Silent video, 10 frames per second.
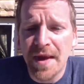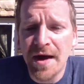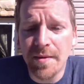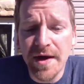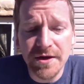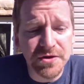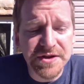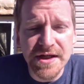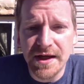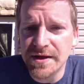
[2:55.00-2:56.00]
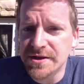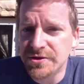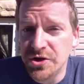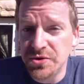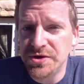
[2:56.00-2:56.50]
And you'll see kids
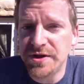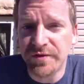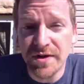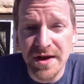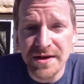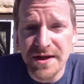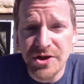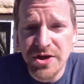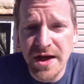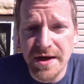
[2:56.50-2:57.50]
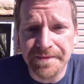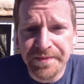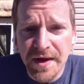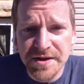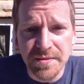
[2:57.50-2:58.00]
choose different things each day.
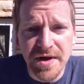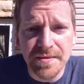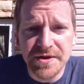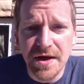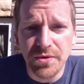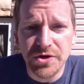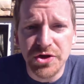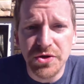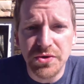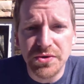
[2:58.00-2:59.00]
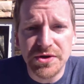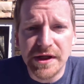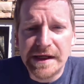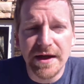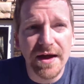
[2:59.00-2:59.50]
Sometimes they will choose
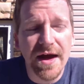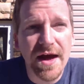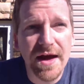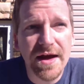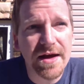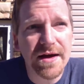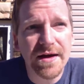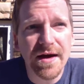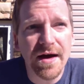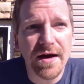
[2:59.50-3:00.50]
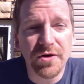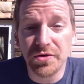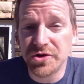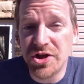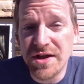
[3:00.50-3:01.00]
a
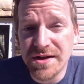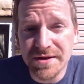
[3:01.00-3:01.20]
grilled cheese.